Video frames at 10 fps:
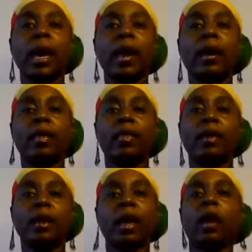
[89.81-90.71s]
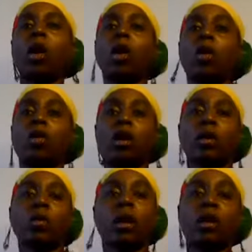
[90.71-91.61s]
and they're like, oh,
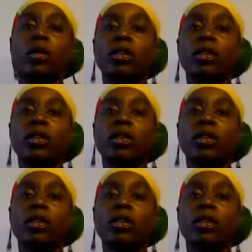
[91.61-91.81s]
well,